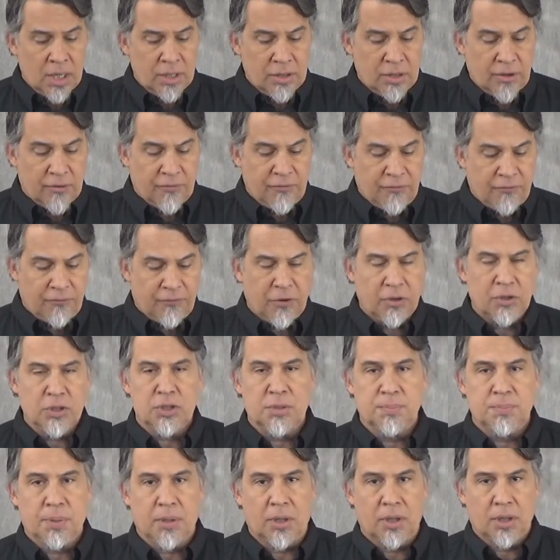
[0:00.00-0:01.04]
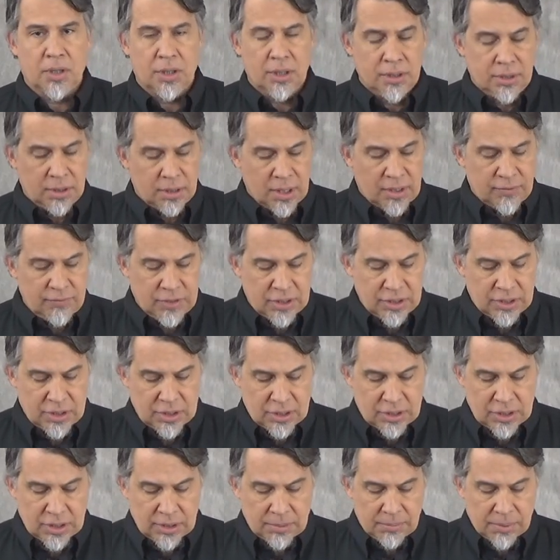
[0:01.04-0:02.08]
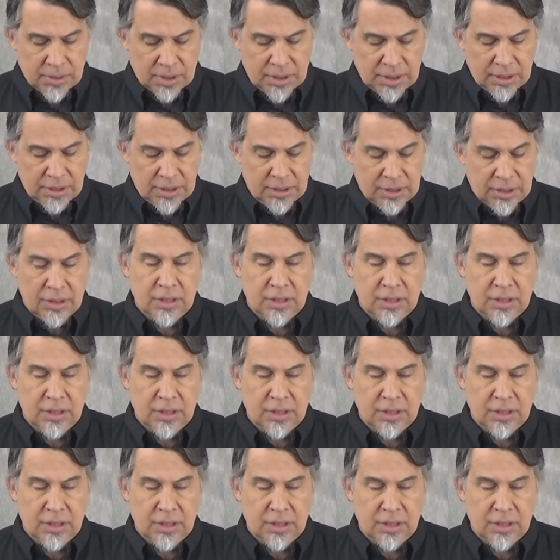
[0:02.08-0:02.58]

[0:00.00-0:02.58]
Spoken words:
The first part of disassembling